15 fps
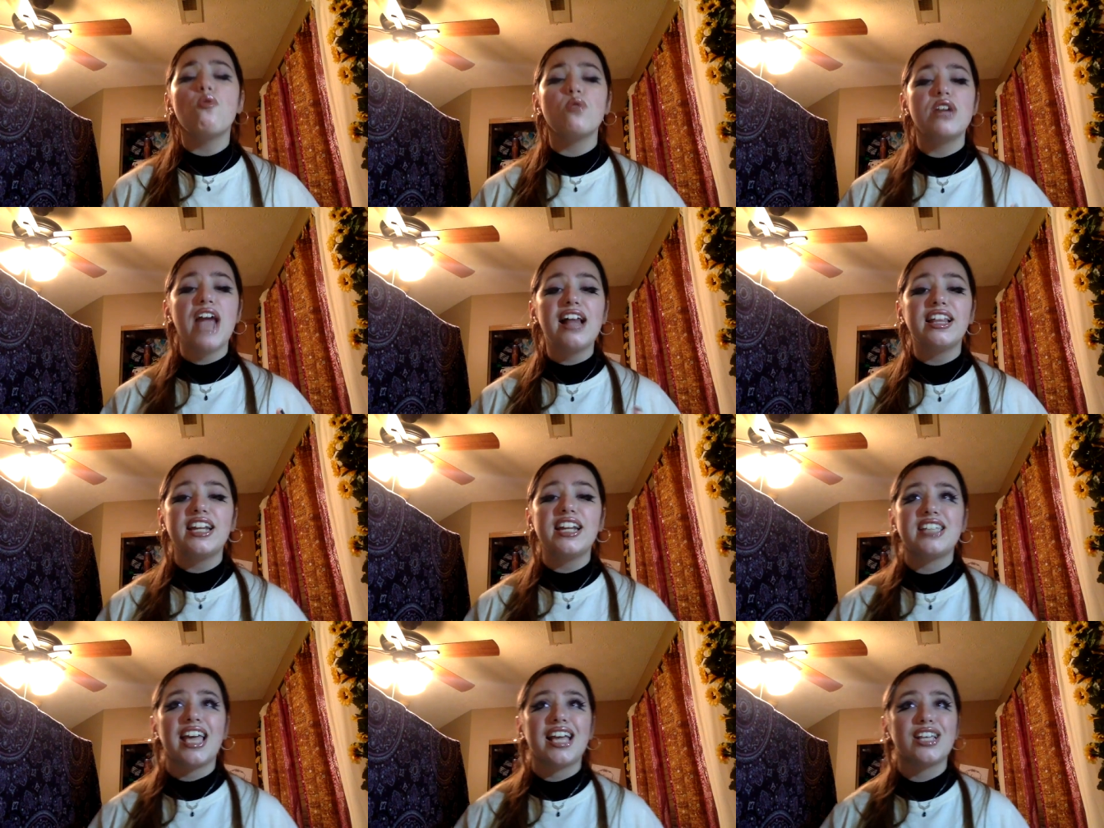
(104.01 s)

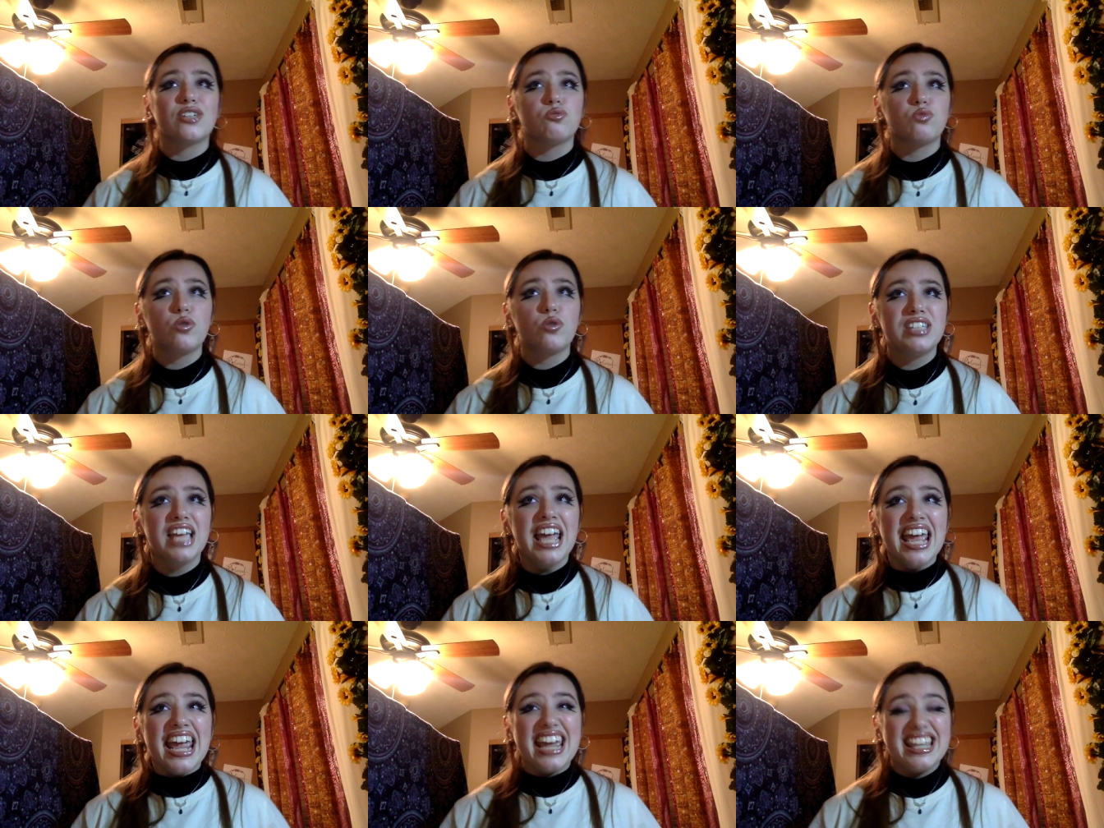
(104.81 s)
Reality takes root,
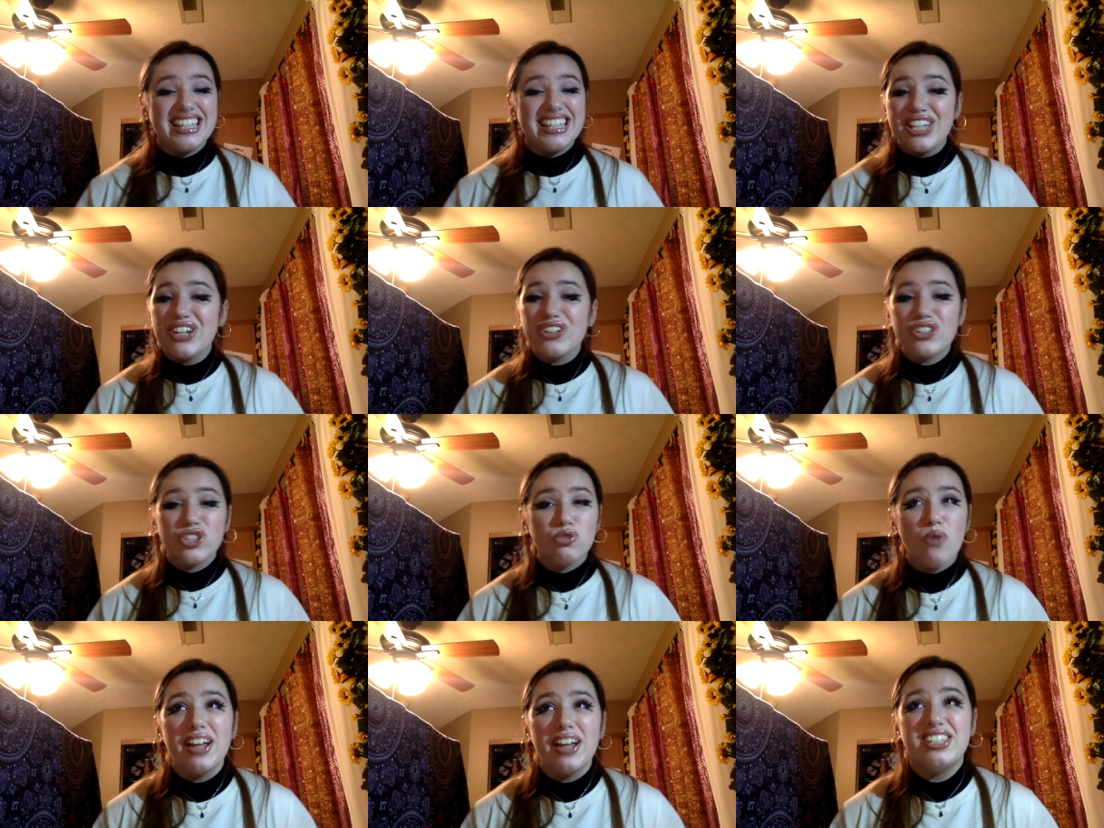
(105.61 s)
and the tears
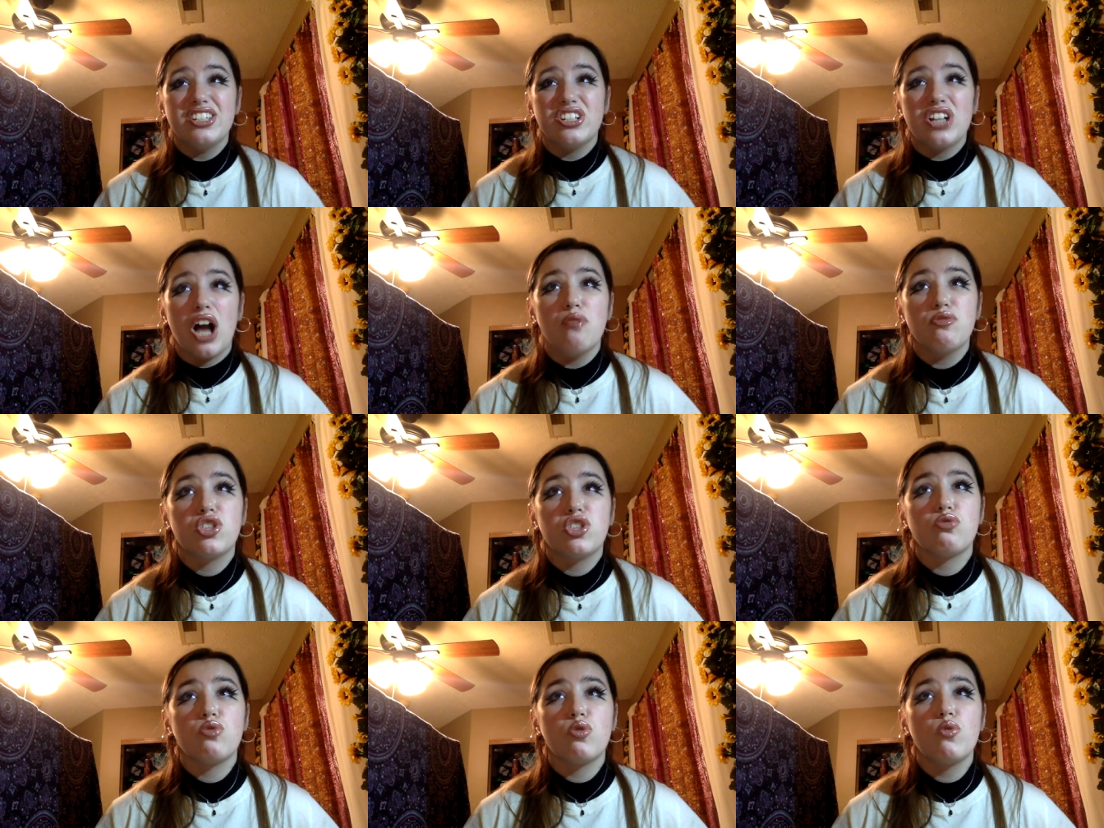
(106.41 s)
threaten to come
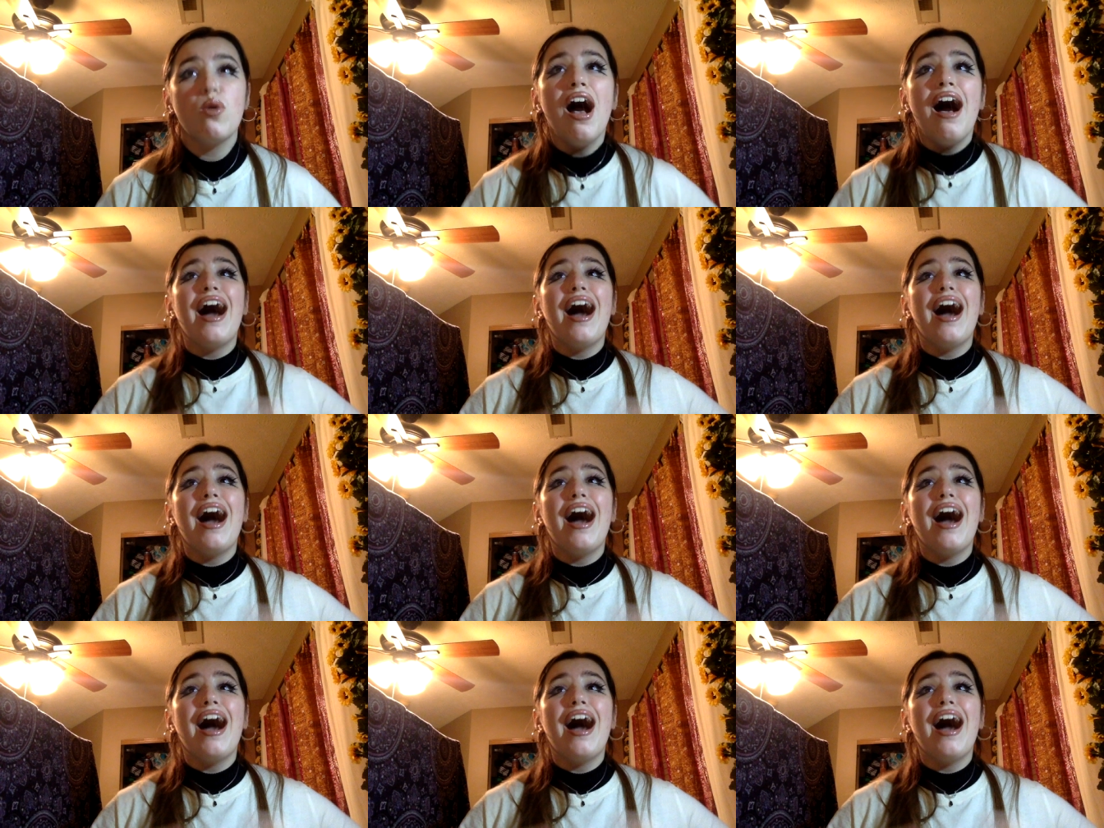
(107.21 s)
through.